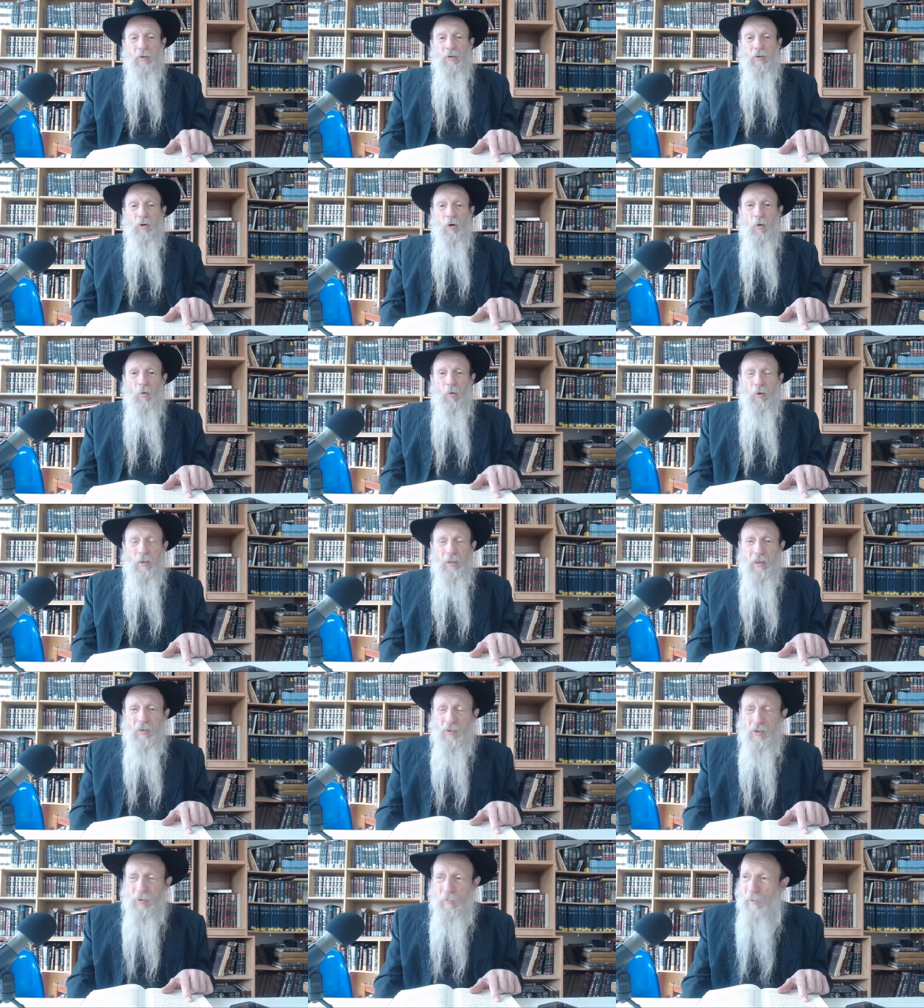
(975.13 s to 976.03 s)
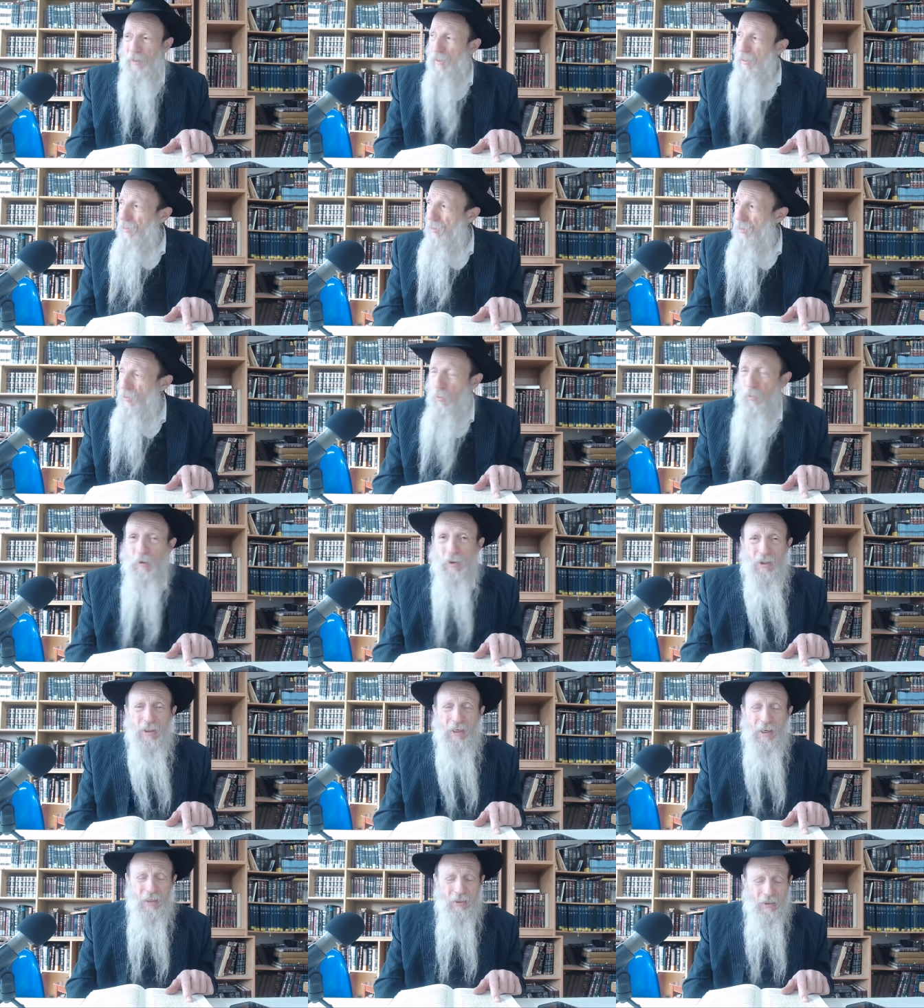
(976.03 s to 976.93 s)
one gives him honor. No one
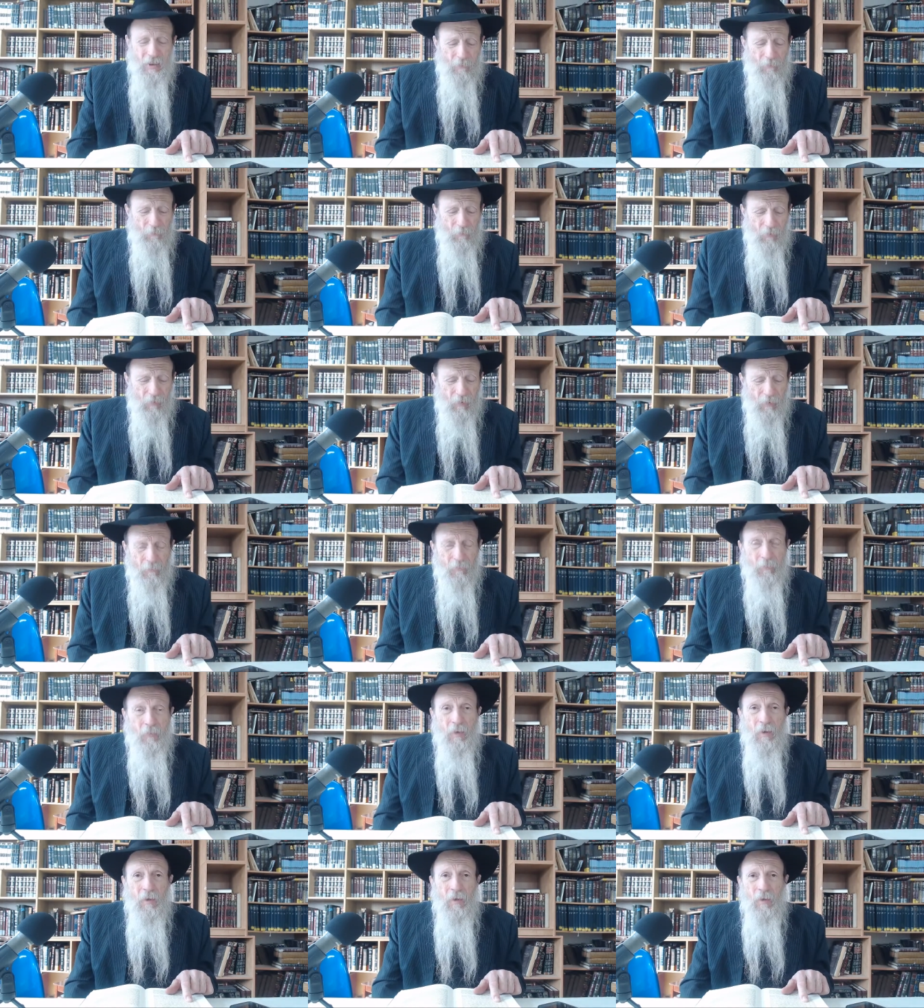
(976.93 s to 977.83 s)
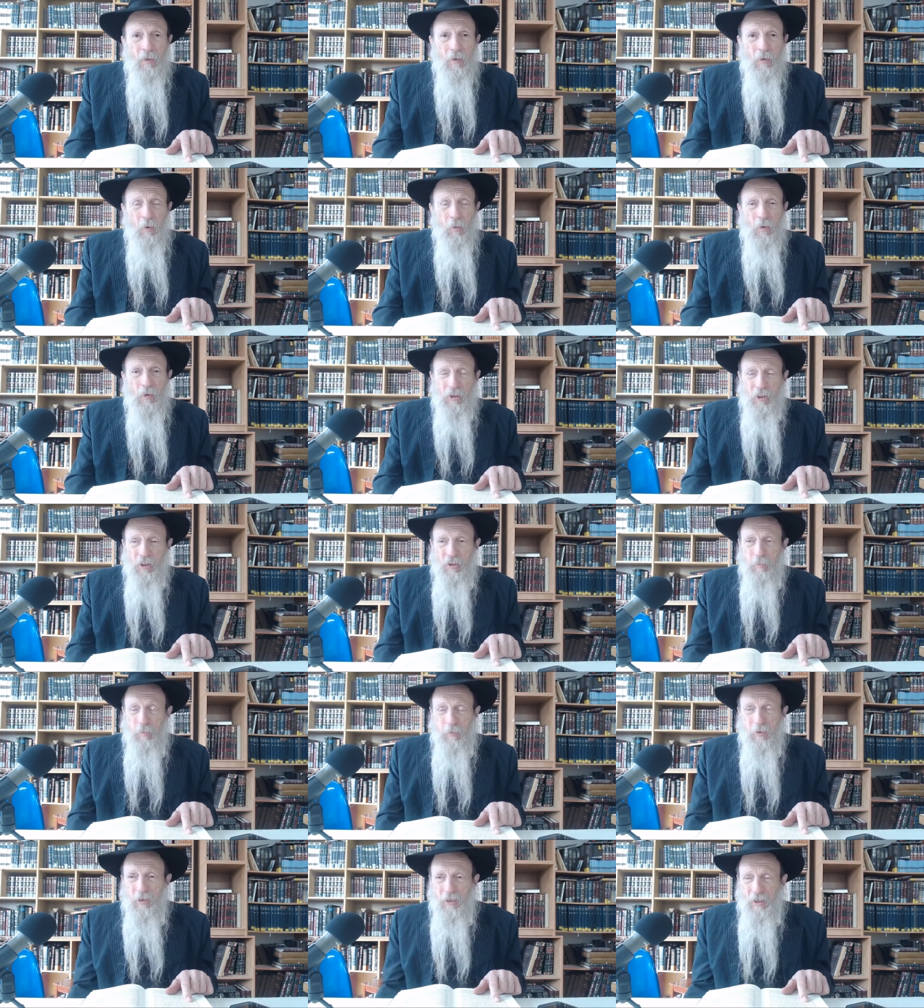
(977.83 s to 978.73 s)
stands up for him. No one says,
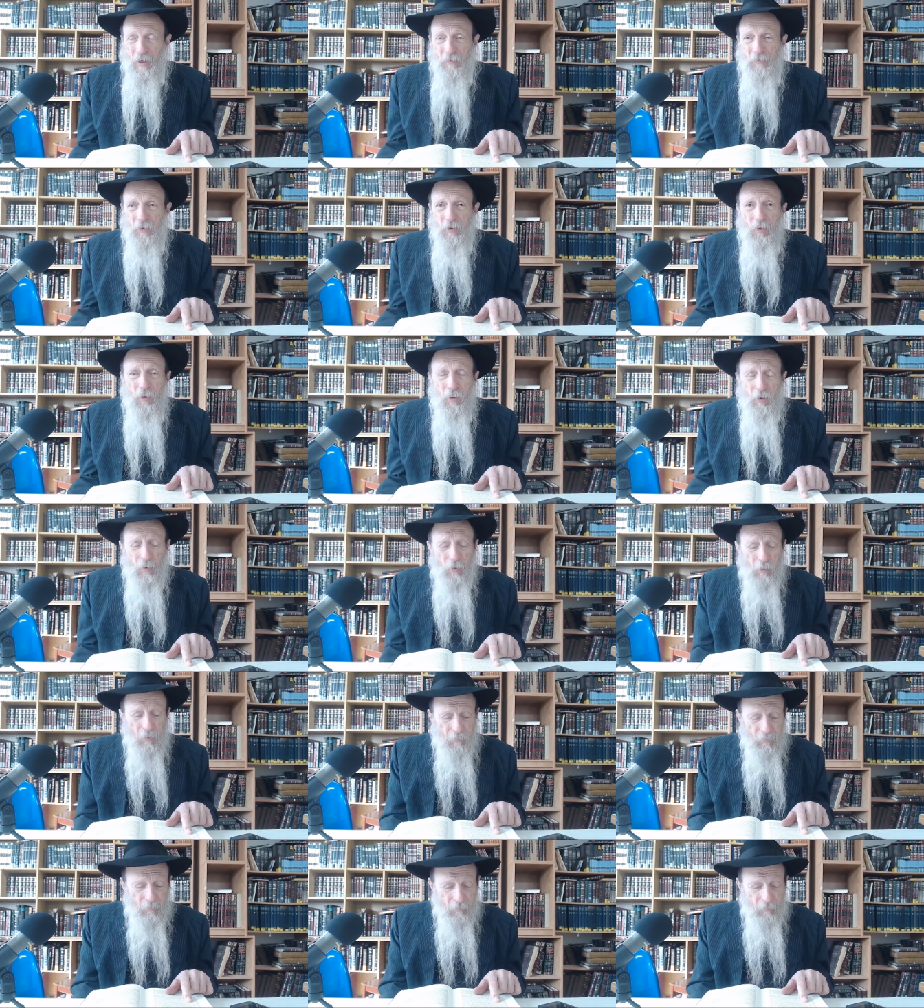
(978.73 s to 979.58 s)
please, after you.